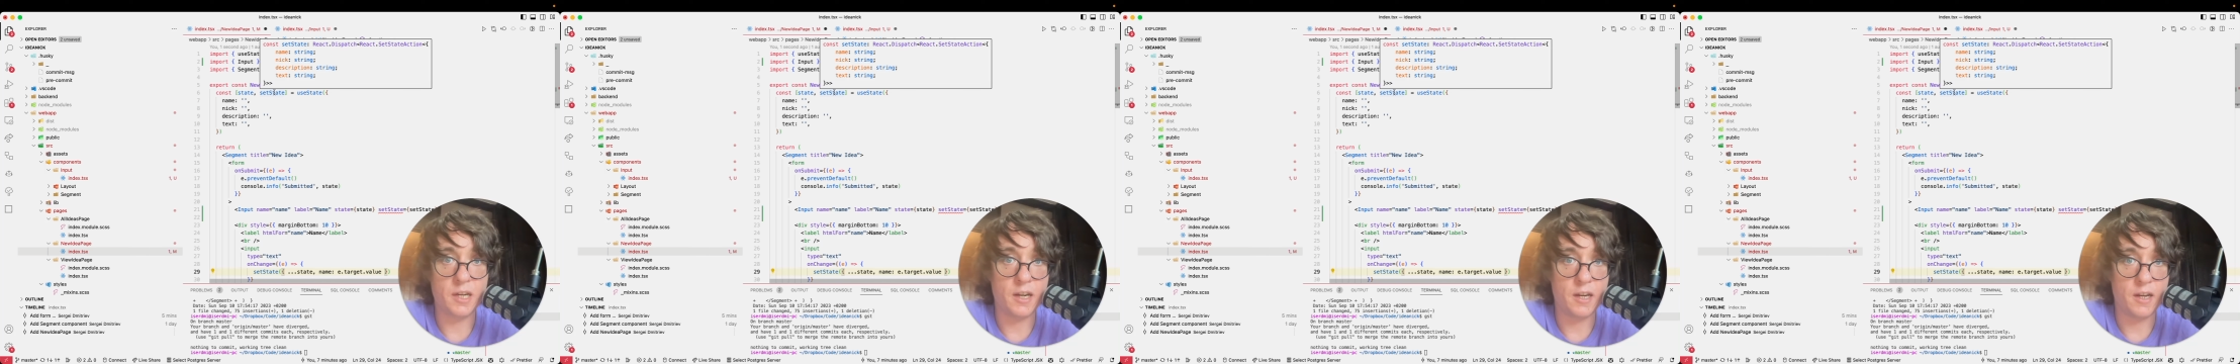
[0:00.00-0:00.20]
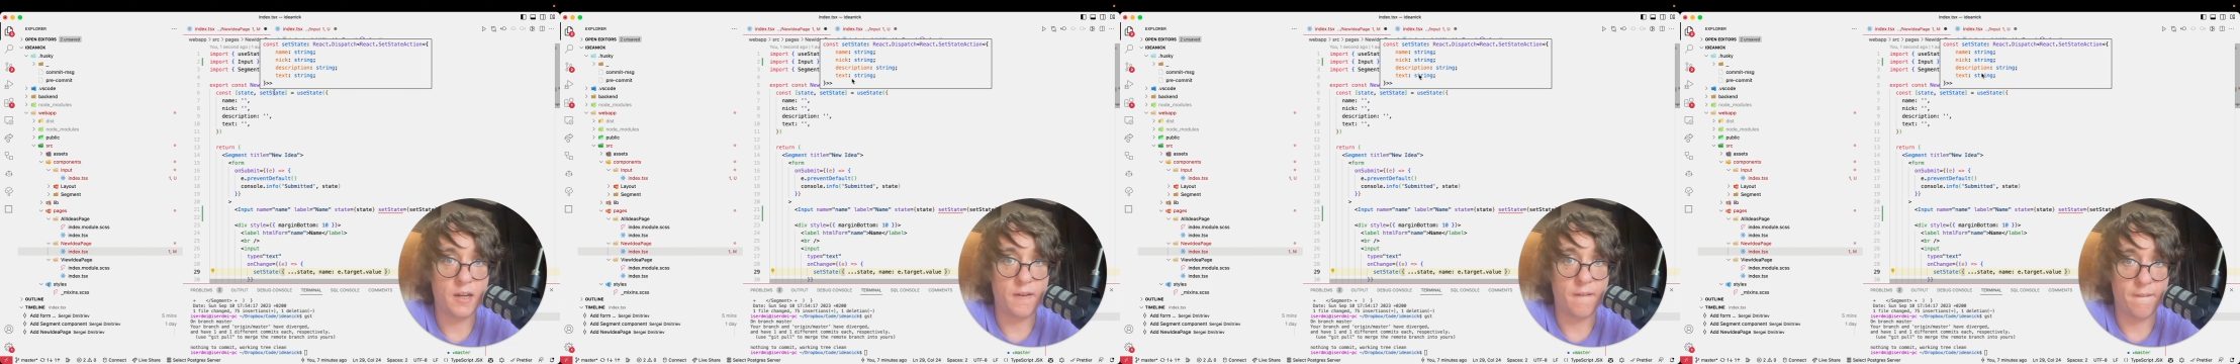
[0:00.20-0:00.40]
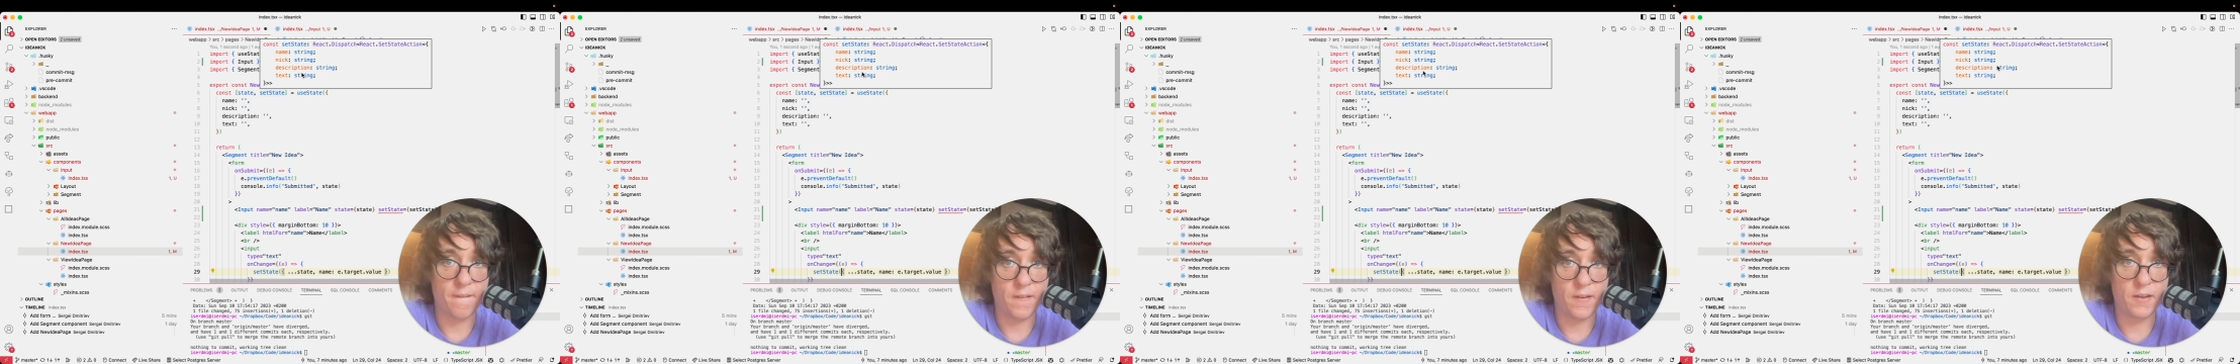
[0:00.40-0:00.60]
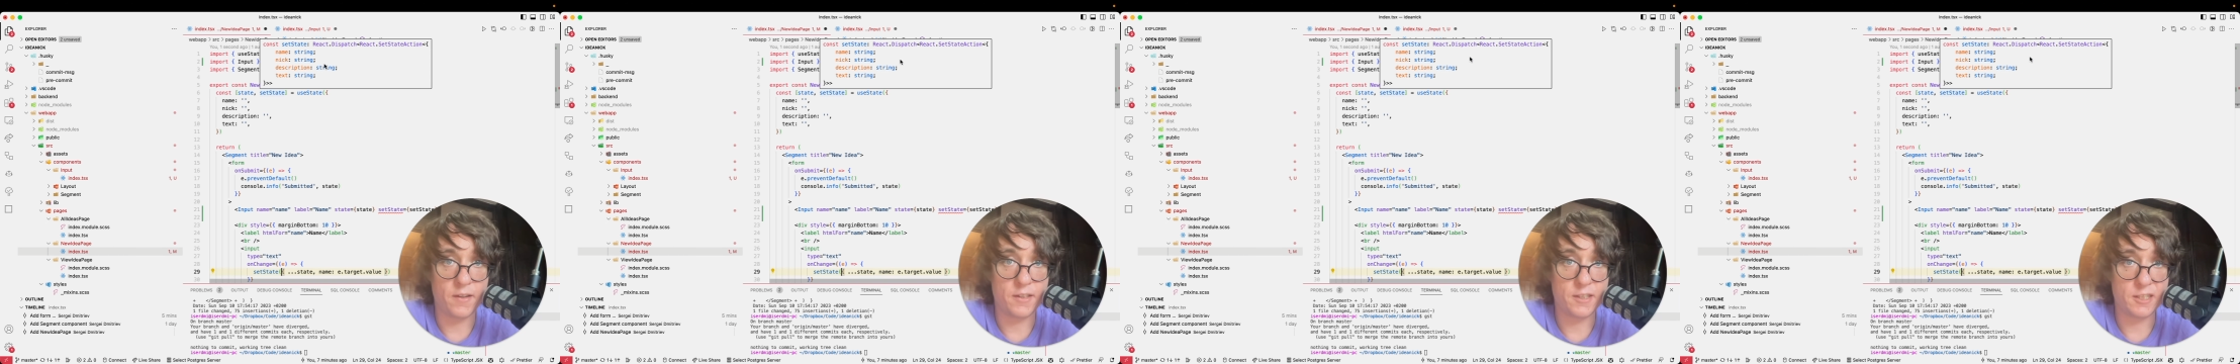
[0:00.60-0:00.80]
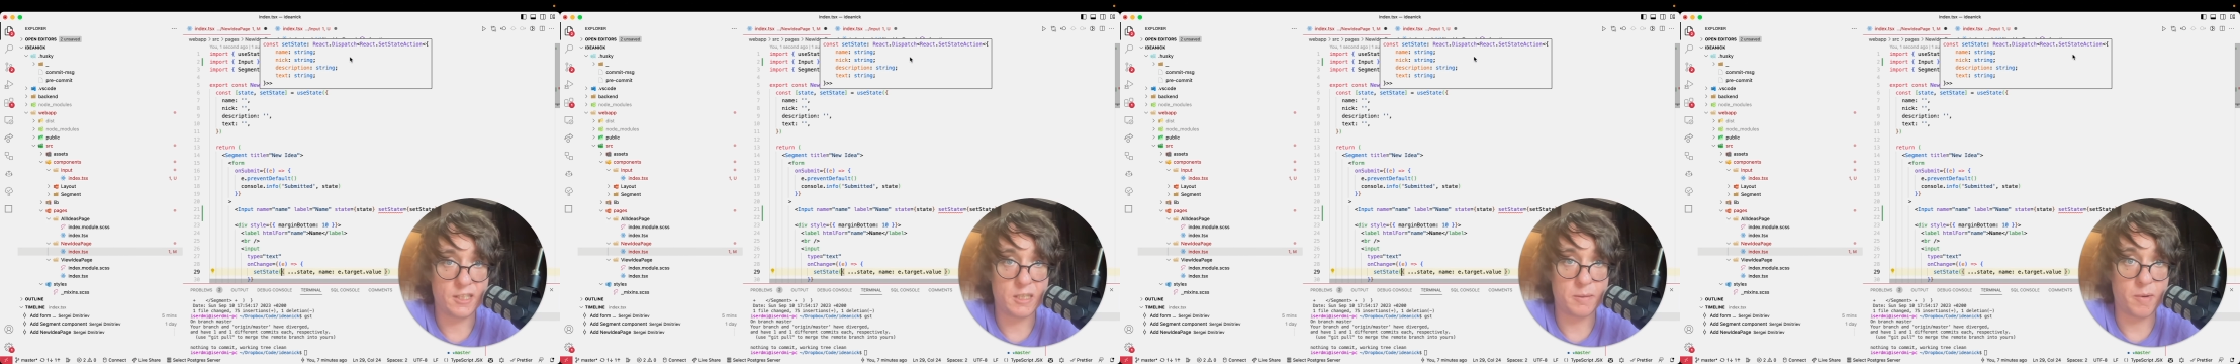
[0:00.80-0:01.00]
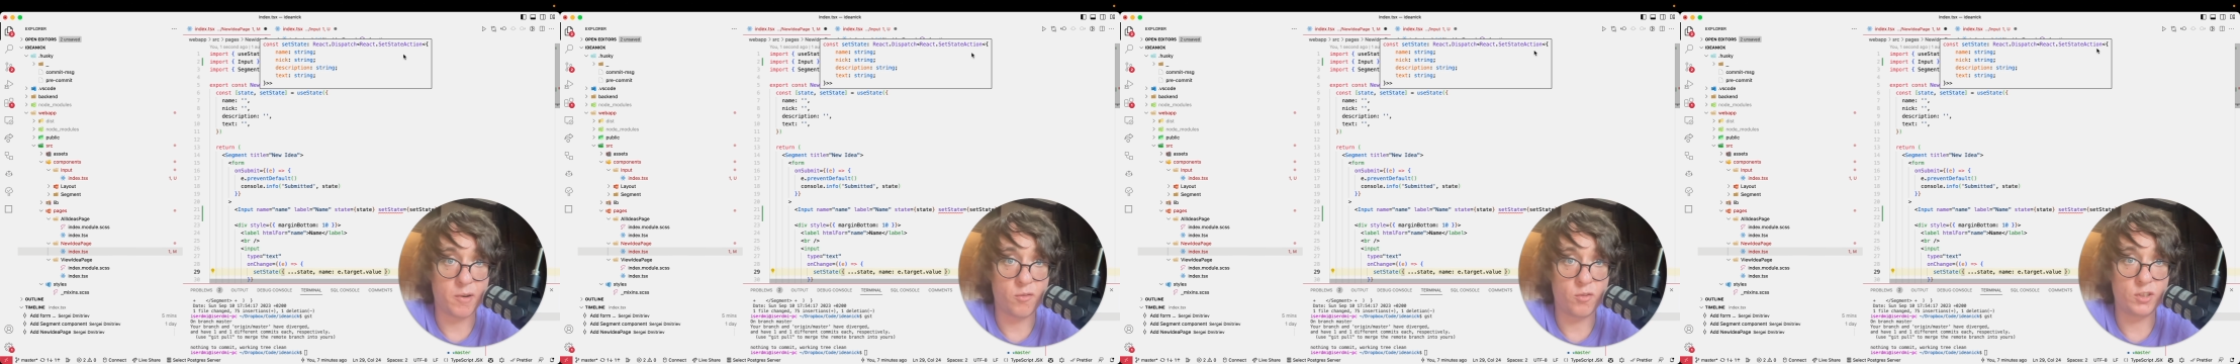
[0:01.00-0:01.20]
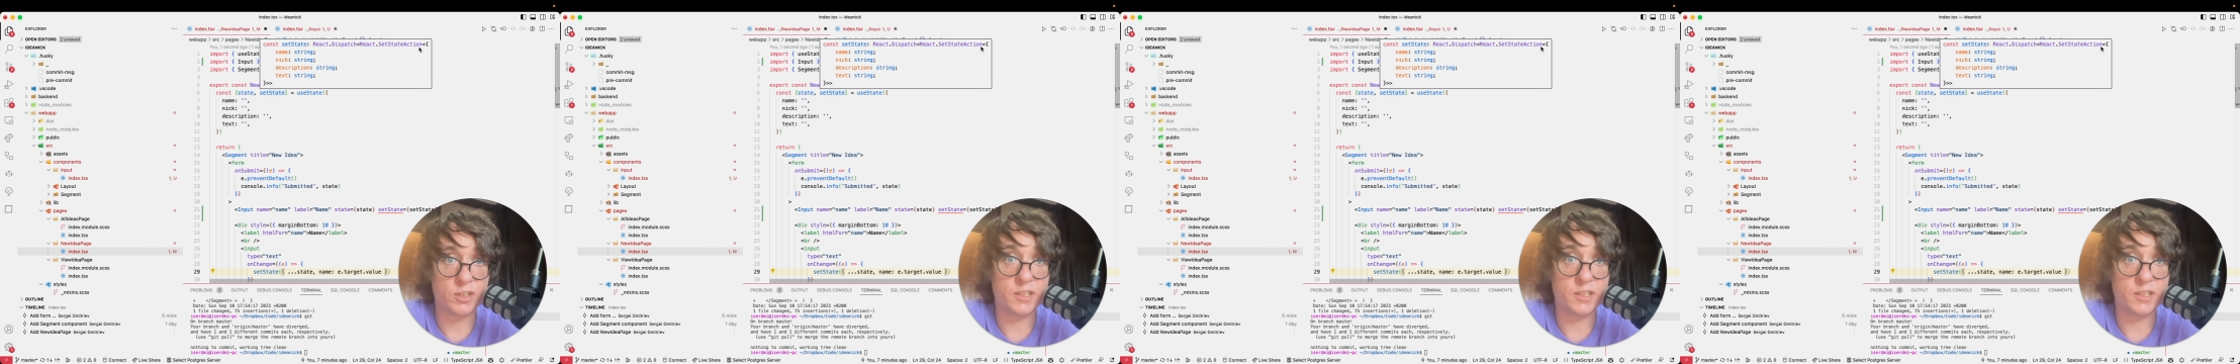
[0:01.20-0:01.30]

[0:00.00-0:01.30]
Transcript: and the type of the state